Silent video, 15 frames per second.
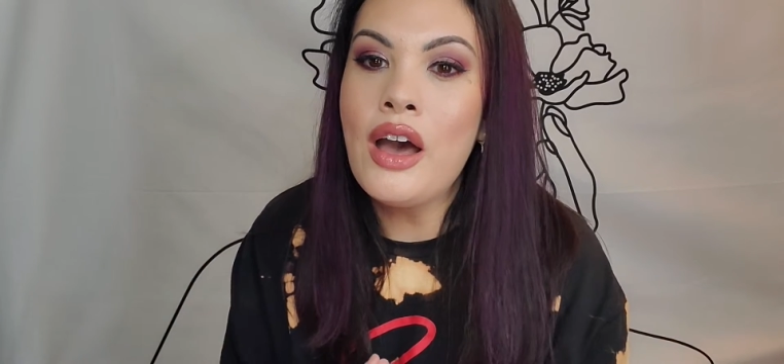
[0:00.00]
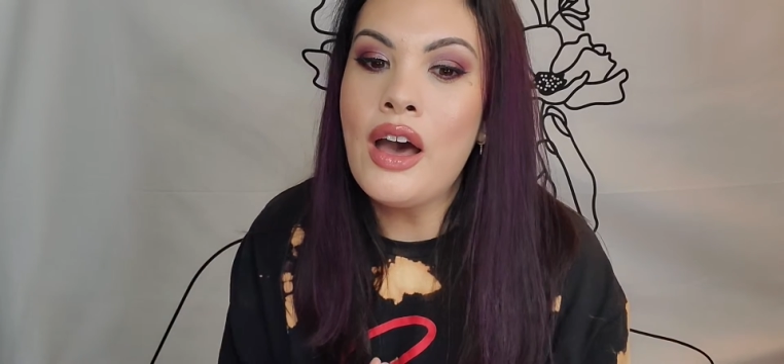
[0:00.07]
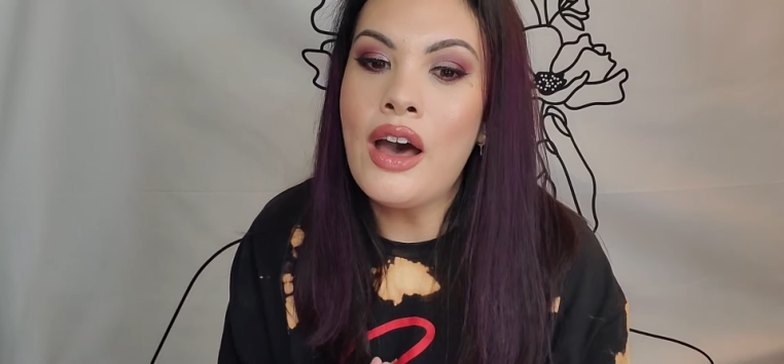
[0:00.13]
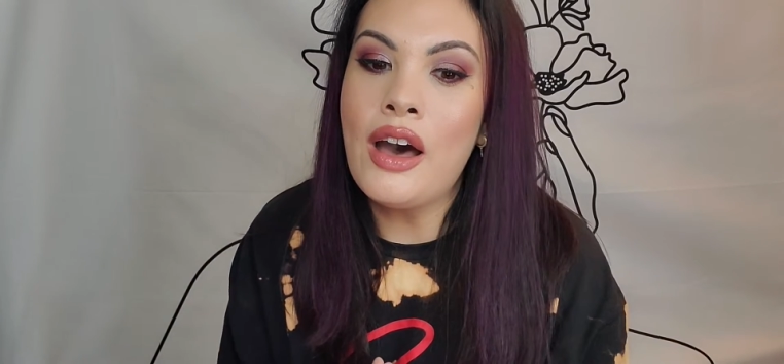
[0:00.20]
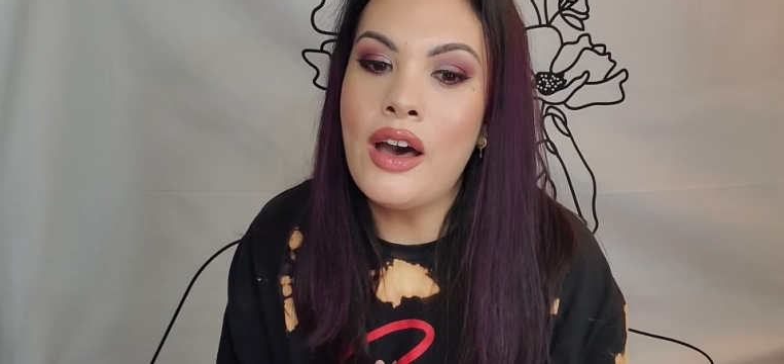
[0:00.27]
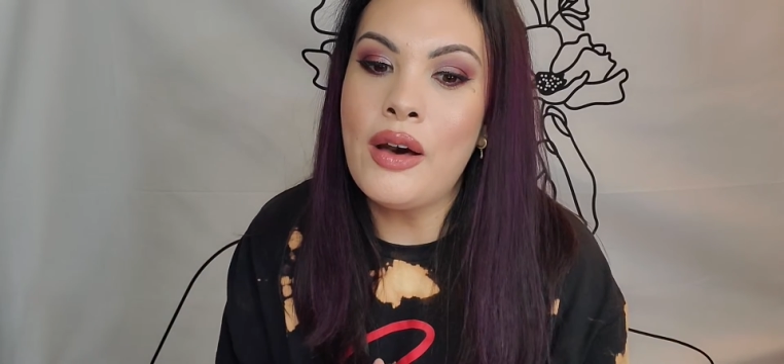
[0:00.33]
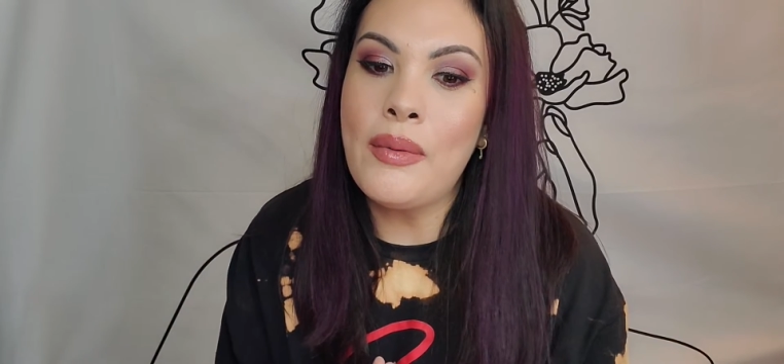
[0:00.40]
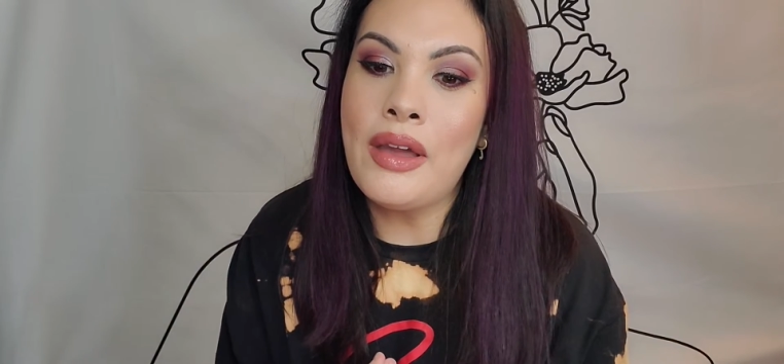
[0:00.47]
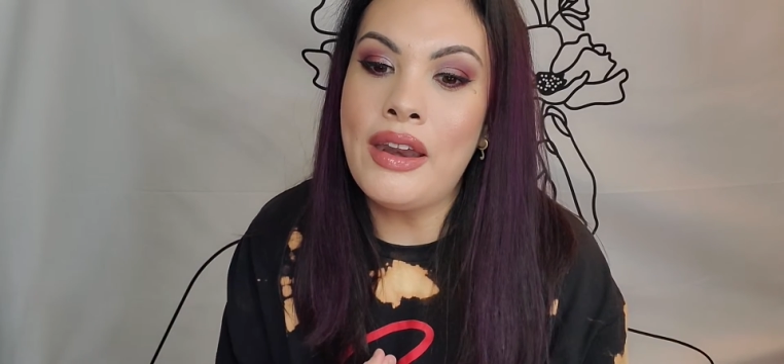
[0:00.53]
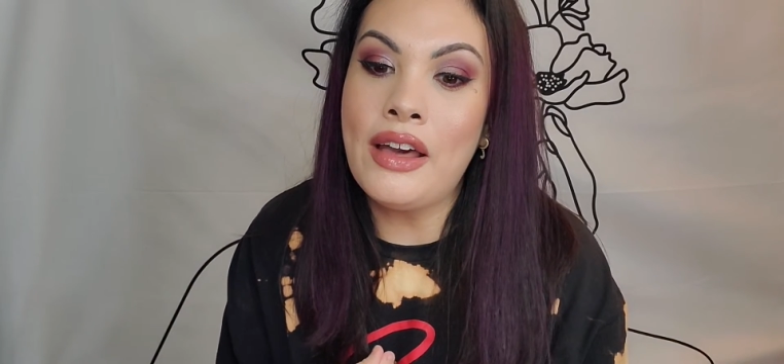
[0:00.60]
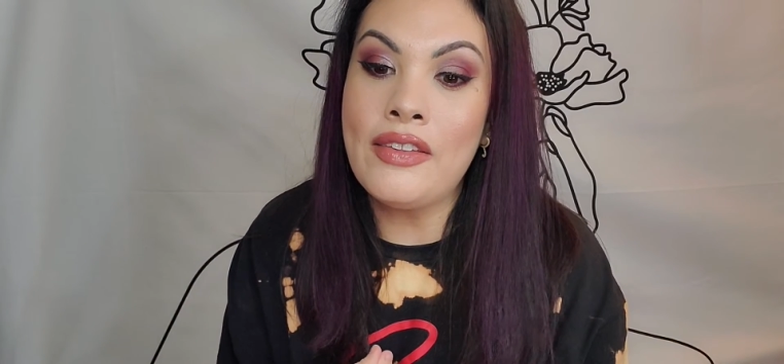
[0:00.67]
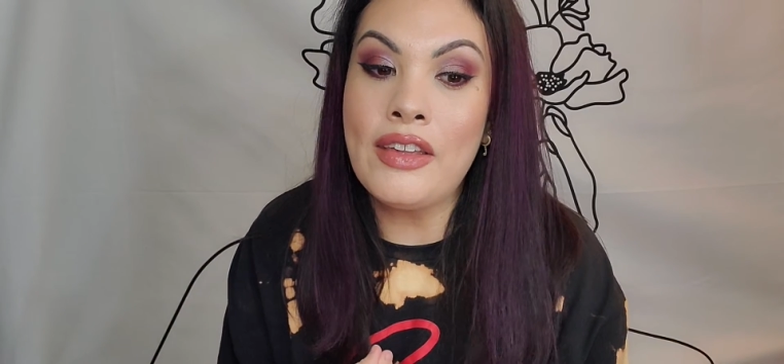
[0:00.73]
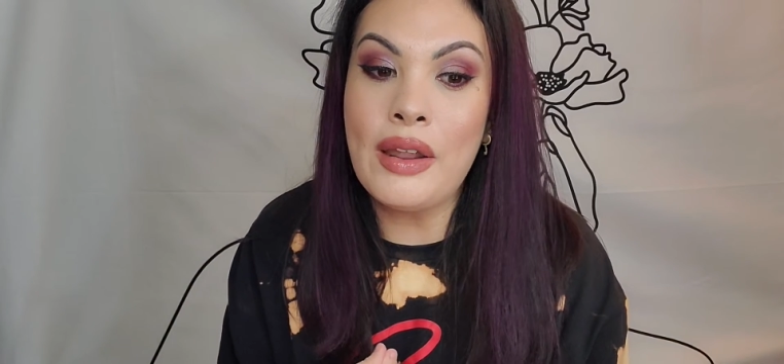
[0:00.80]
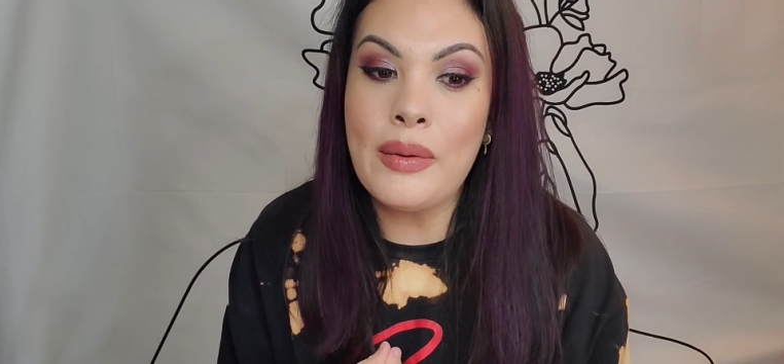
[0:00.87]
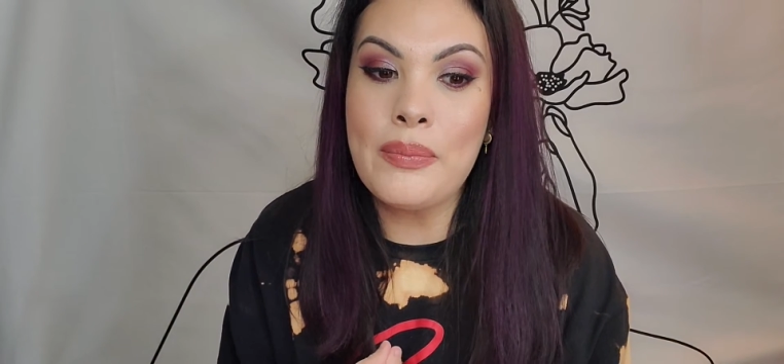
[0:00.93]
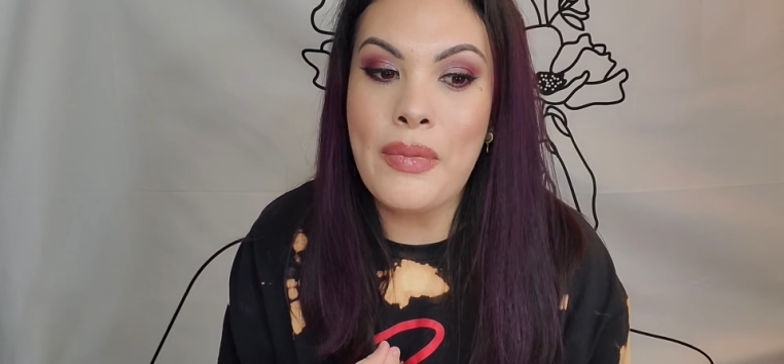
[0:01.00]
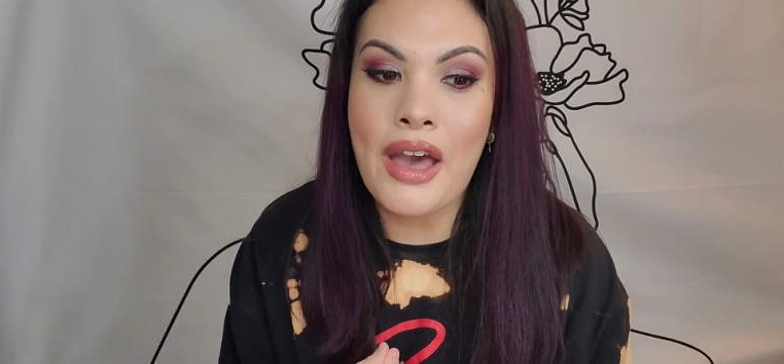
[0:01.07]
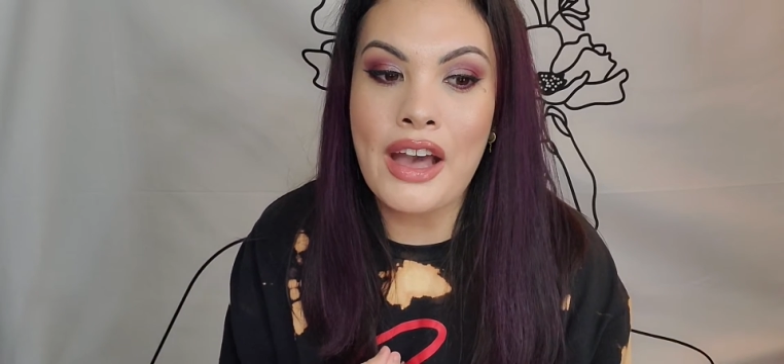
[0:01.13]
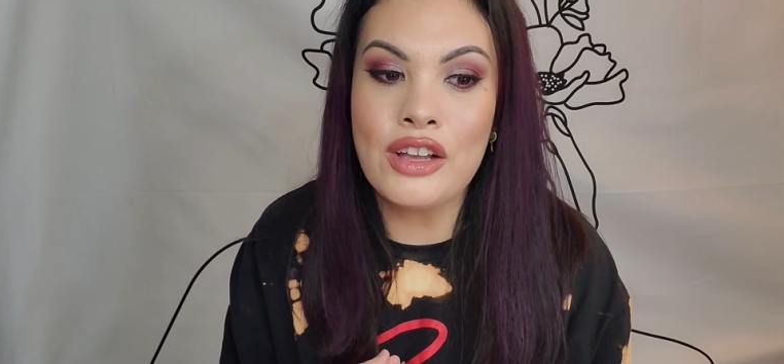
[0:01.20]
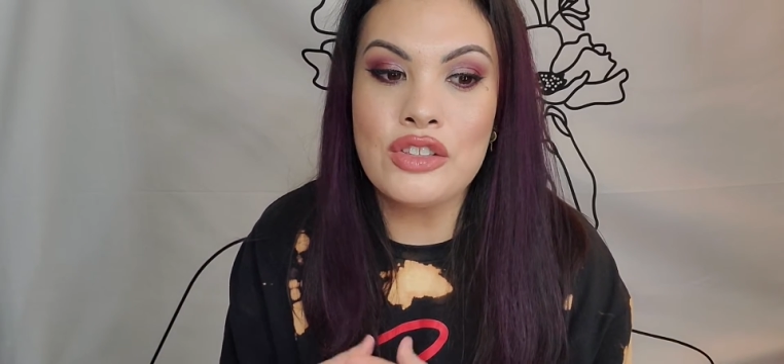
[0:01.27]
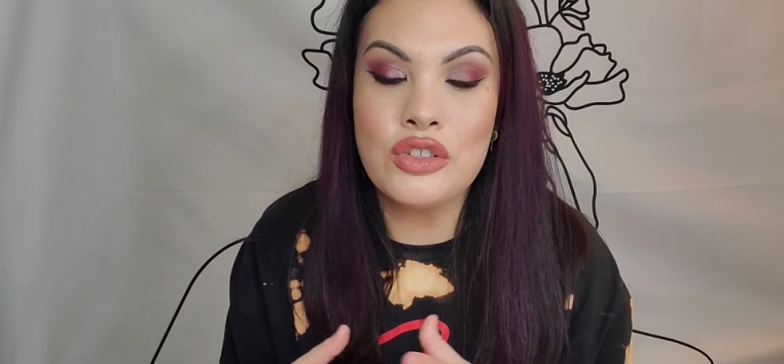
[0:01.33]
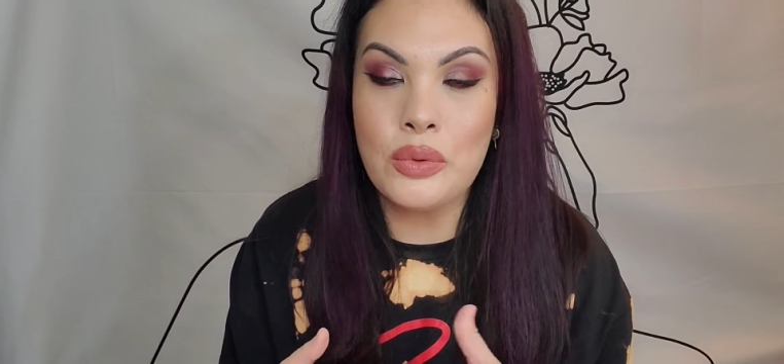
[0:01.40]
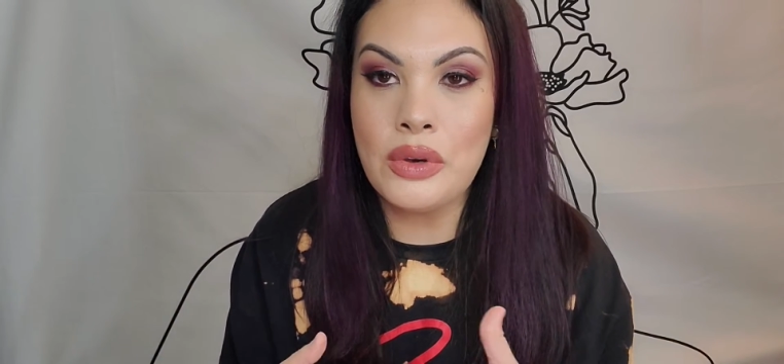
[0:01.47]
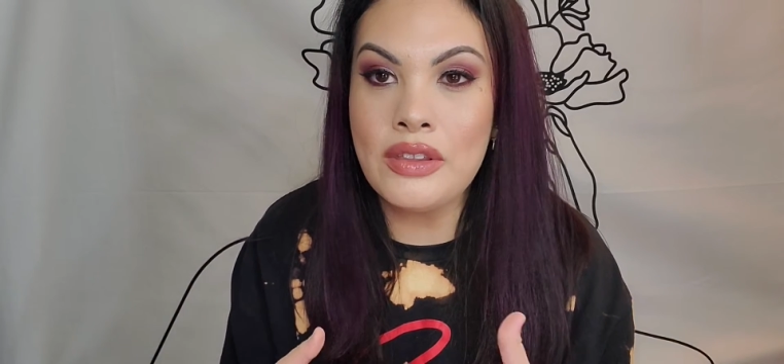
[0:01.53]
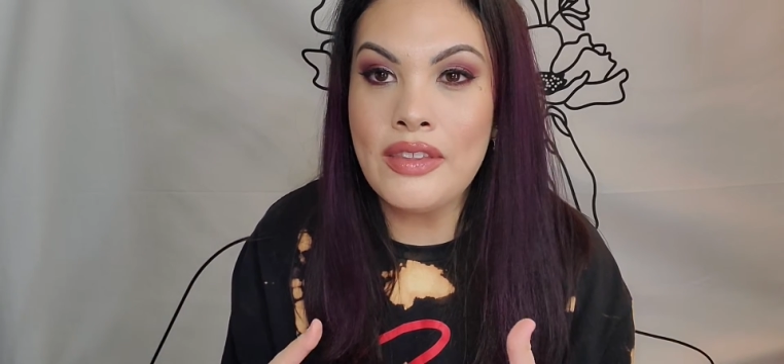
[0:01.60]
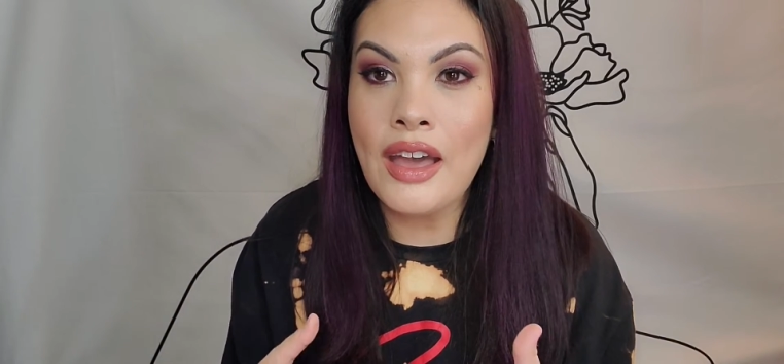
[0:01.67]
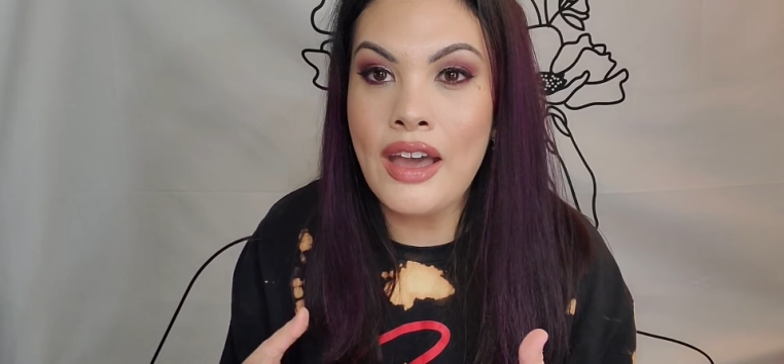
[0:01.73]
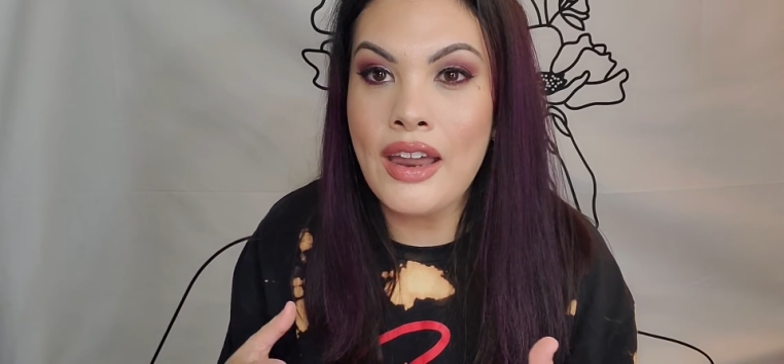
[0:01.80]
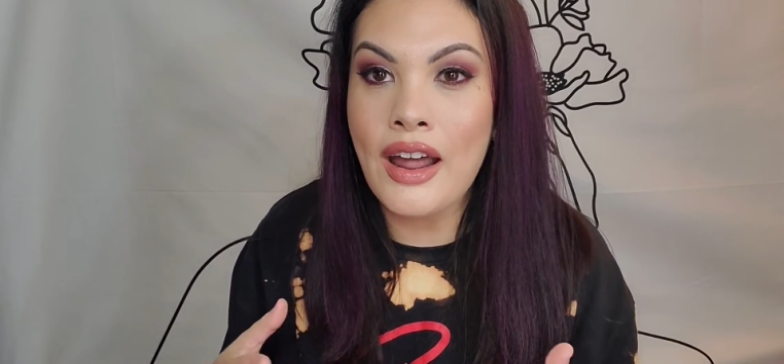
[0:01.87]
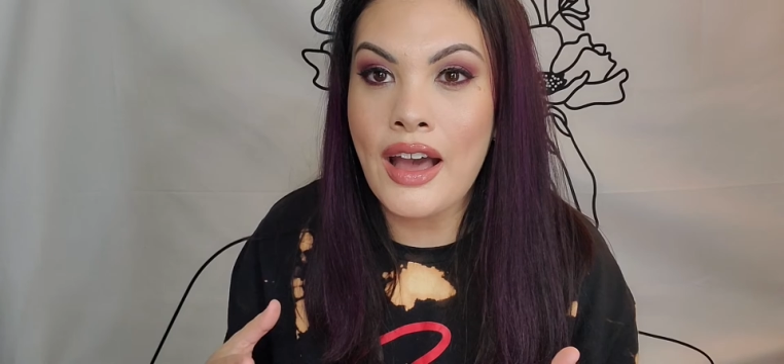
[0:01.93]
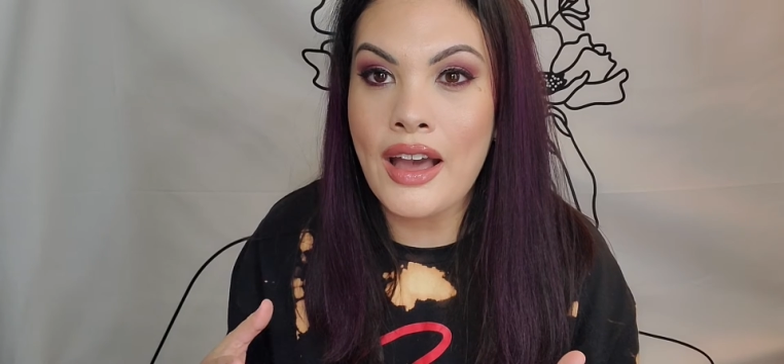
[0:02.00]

and now that I'm back doing that,